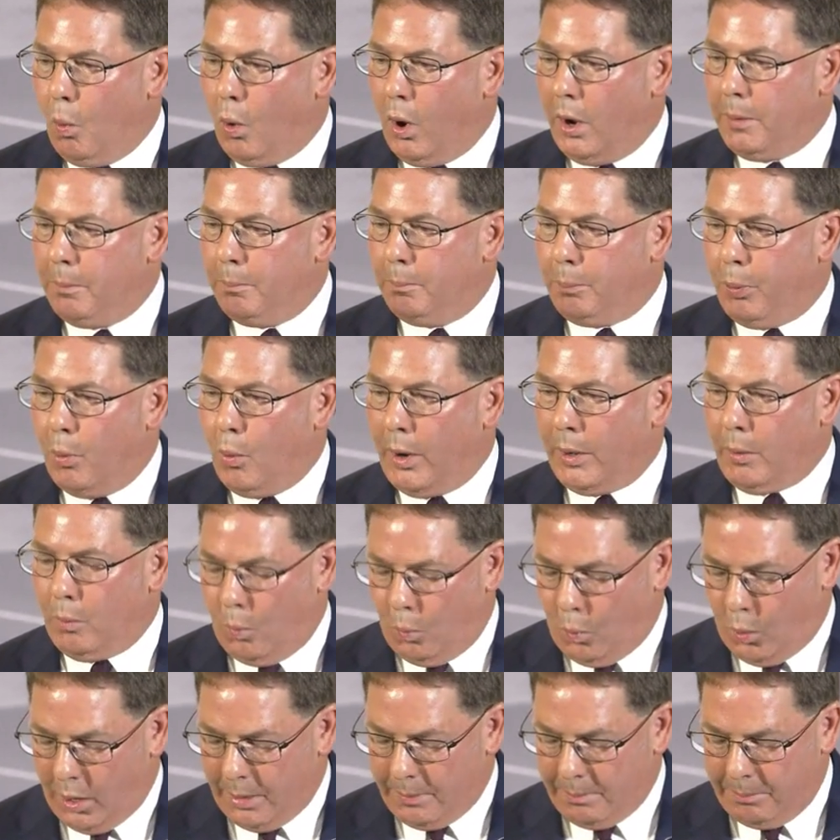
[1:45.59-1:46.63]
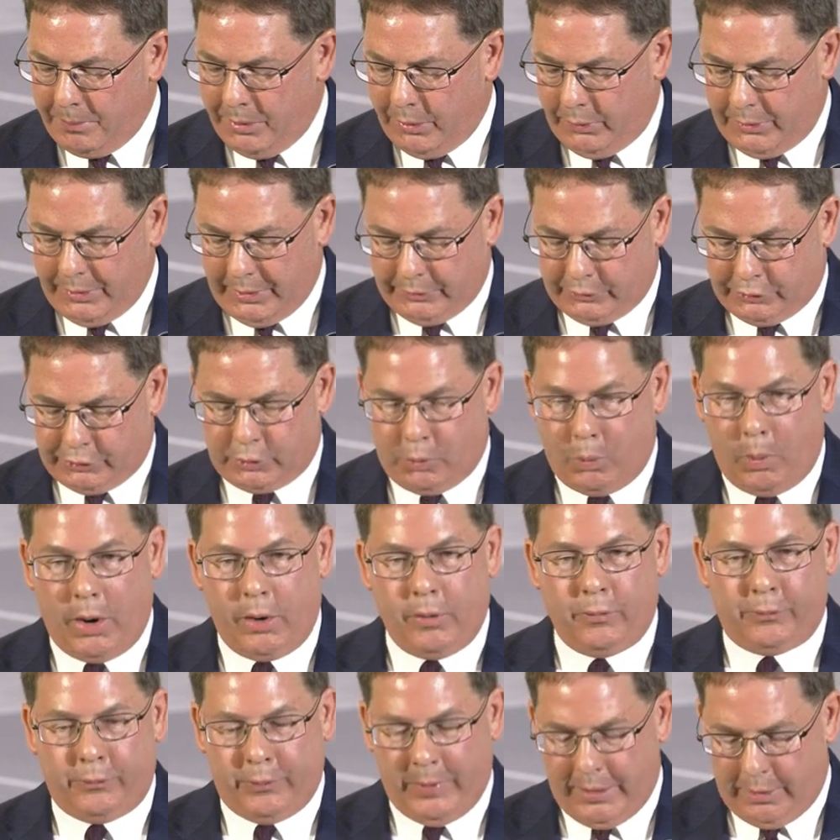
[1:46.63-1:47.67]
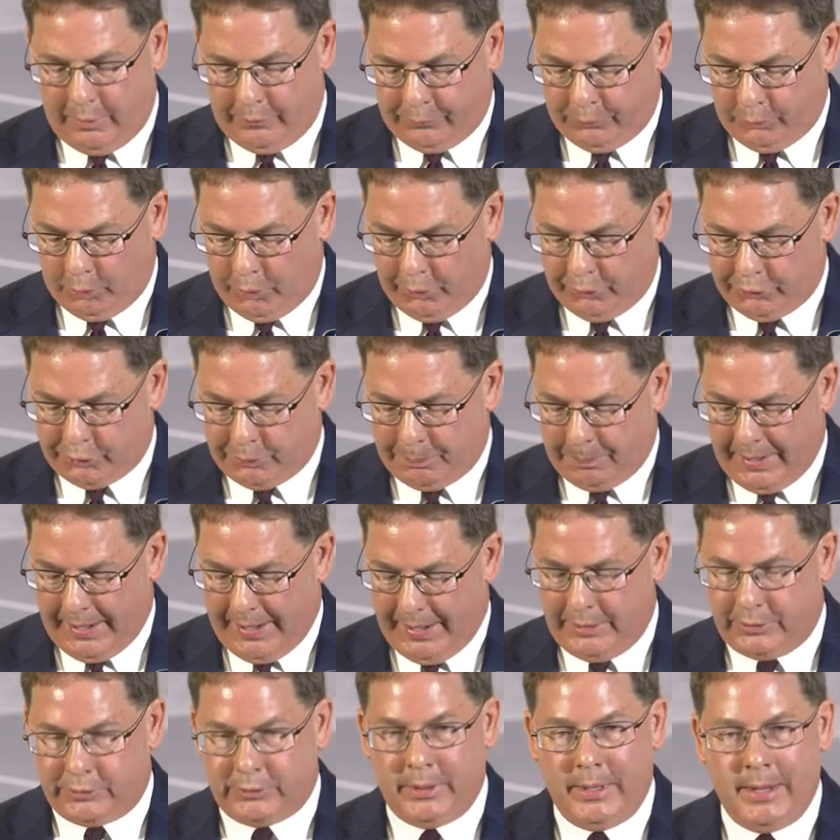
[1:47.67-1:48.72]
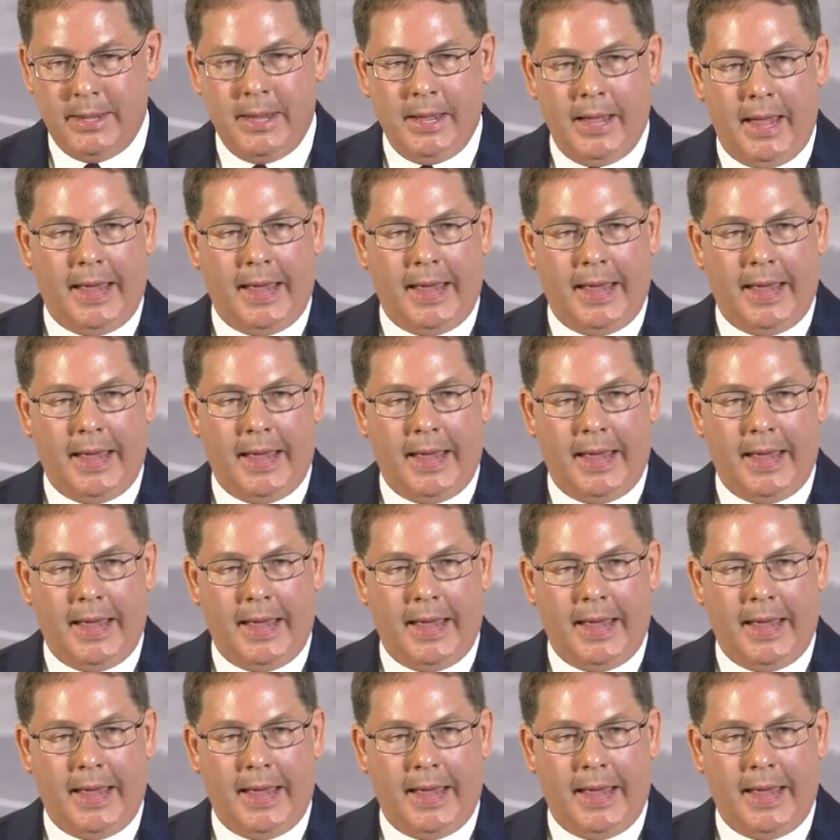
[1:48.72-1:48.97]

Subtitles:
1.1 million square feet of floor space,